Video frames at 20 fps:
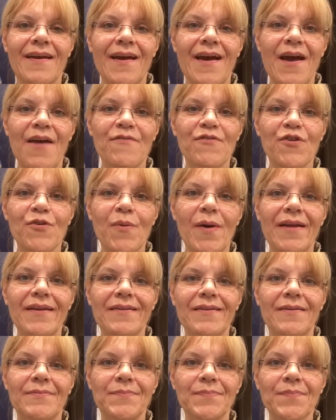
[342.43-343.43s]
Hi
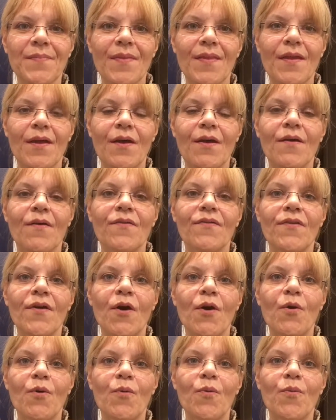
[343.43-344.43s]
everyone.
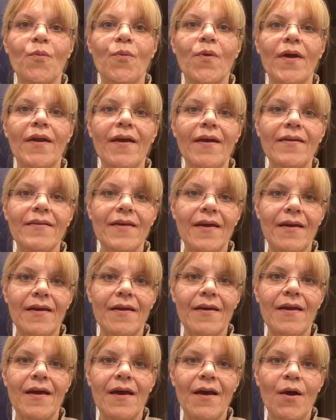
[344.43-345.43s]
So what I
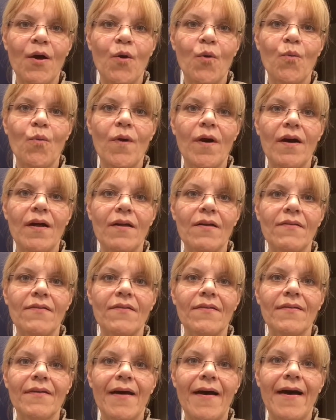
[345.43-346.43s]
did
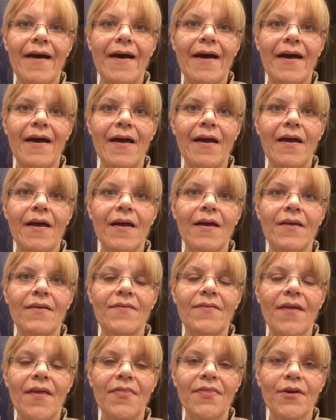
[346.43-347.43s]
was I
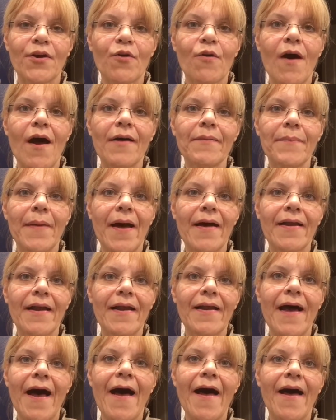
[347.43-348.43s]
set the crock pot
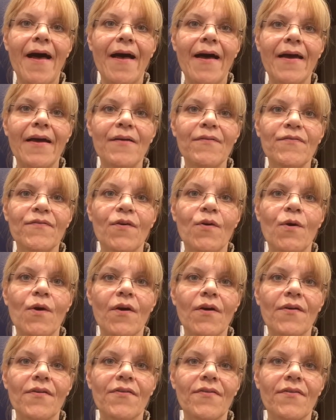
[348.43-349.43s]
on high
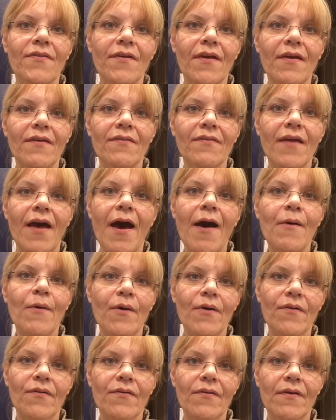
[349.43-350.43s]
for six
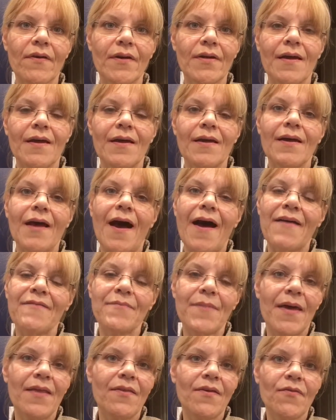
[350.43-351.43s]
hours.
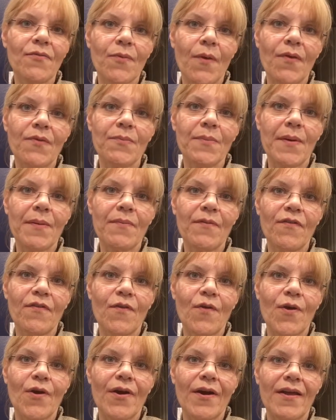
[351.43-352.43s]
I've made this recipe
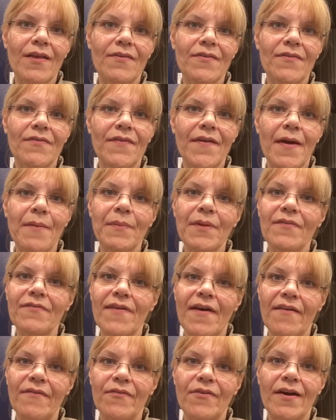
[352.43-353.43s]
before. It's a family
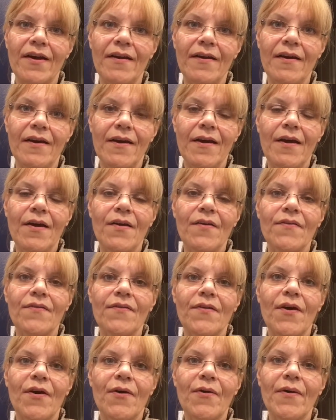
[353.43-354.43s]
favorite.
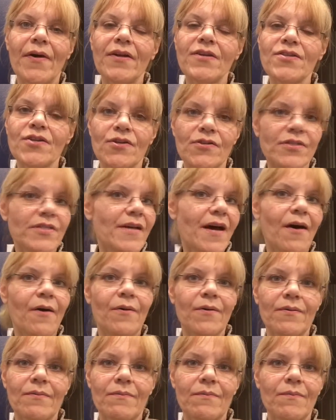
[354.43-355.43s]
So it turns
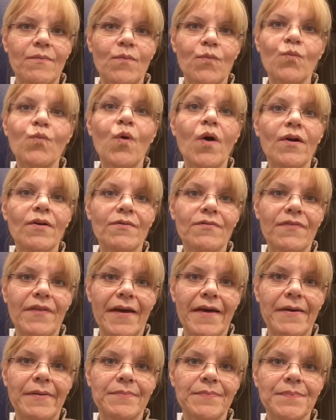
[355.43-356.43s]
out
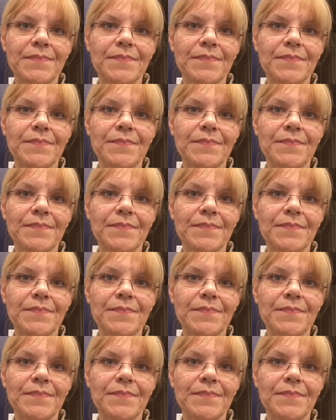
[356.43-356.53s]
wonderfully.